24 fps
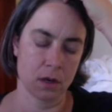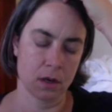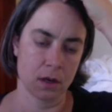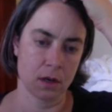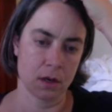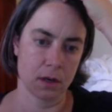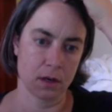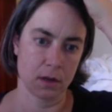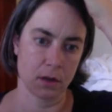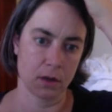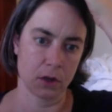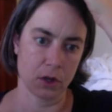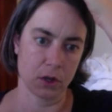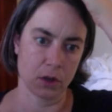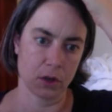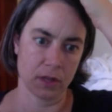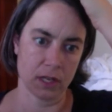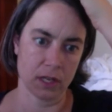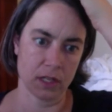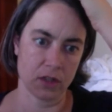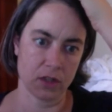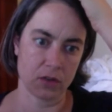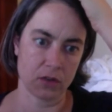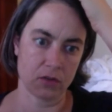you know,
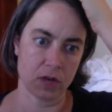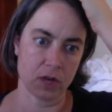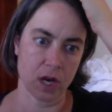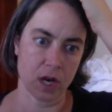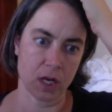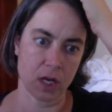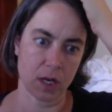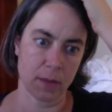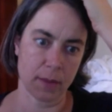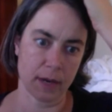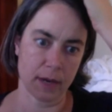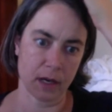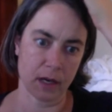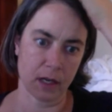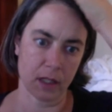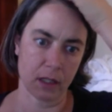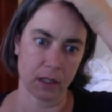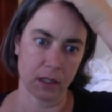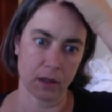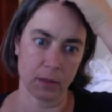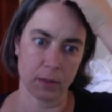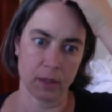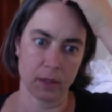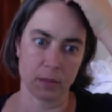they do talk about a
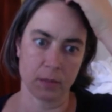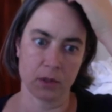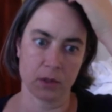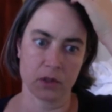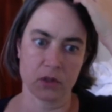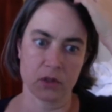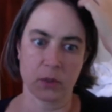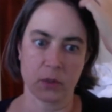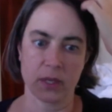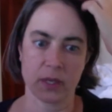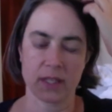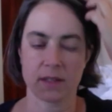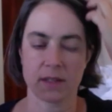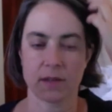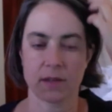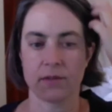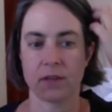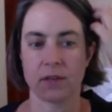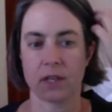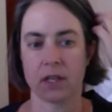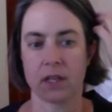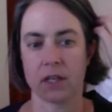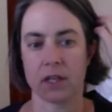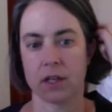little bit persuasive
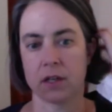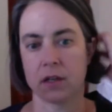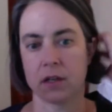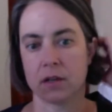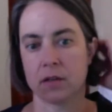here,